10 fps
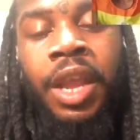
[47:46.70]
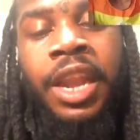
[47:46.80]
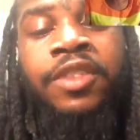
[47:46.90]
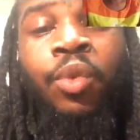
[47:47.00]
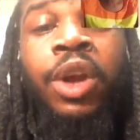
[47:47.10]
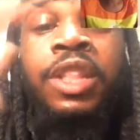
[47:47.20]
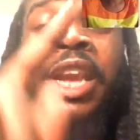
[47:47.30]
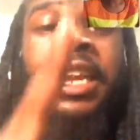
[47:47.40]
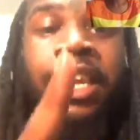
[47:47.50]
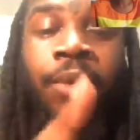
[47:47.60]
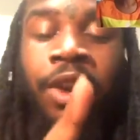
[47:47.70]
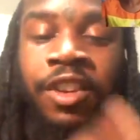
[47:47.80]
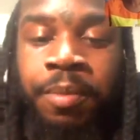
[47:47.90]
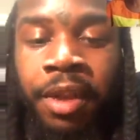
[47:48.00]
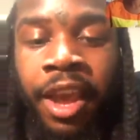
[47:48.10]
that's the one thing I did want to
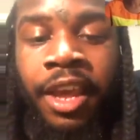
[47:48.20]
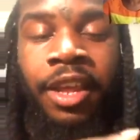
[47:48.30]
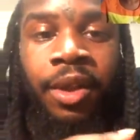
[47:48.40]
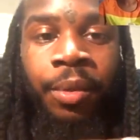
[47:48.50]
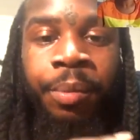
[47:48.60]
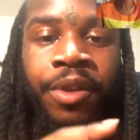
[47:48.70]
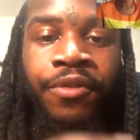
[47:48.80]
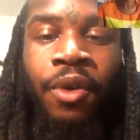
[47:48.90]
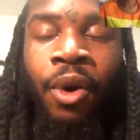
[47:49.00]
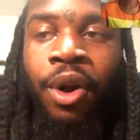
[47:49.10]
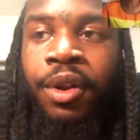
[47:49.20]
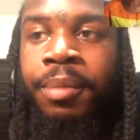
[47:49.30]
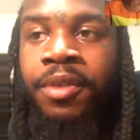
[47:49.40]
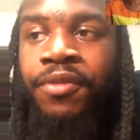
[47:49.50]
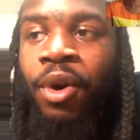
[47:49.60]
explain.
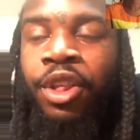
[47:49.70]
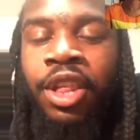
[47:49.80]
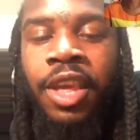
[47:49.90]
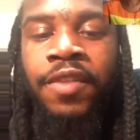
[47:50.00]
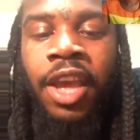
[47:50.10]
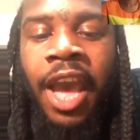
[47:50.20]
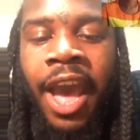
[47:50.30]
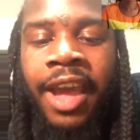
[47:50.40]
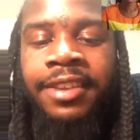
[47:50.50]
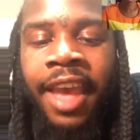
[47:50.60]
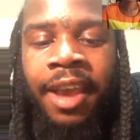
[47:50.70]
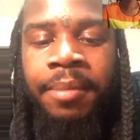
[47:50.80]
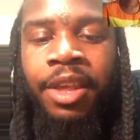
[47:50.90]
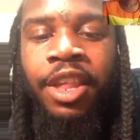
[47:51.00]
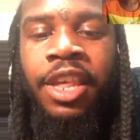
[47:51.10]
Before she even contacted
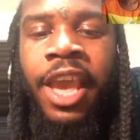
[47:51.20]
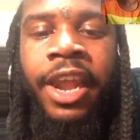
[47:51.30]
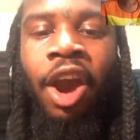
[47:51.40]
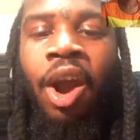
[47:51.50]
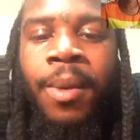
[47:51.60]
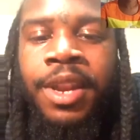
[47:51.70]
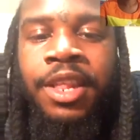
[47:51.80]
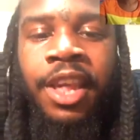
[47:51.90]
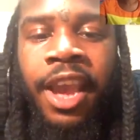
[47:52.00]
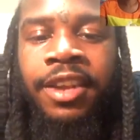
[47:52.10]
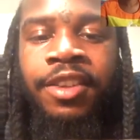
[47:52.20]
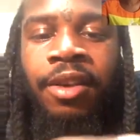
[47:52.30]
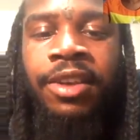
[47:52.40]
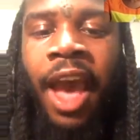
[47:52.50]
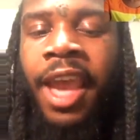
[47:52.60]
me, she had already changed her
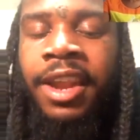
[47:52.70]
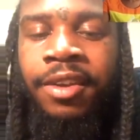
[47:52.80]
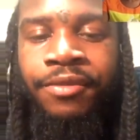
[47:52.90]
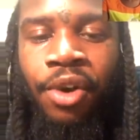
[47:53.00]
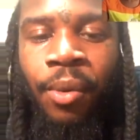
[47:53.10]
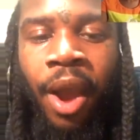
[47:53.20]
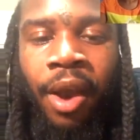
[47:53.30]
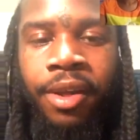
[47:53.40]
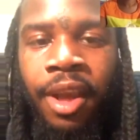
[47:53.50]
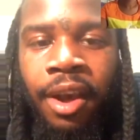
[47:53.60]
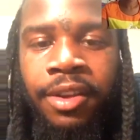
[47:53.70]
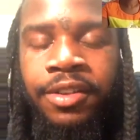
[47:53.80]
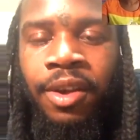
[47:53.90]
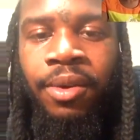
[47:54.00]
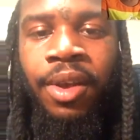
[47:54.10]
diet up for a while, y'all.
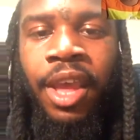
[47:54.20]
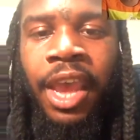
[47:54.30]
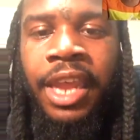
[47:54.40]
So, and